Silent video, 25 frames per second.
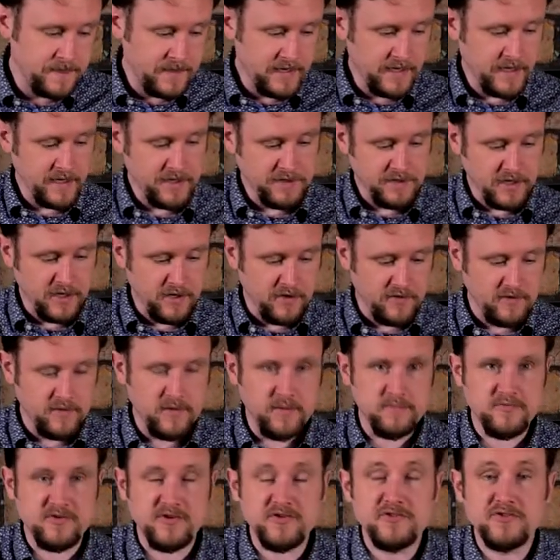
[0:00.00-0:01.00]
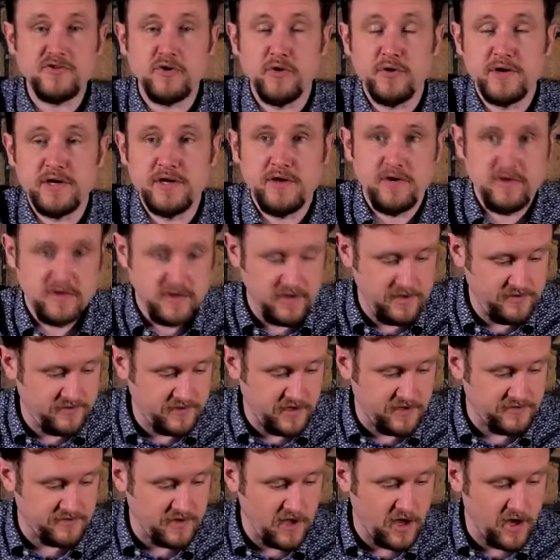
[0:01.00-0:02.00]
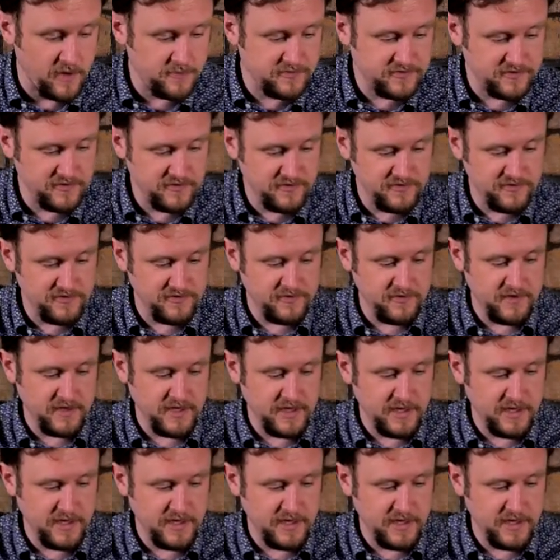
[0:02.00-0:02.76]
and now I'm just showing you these as options.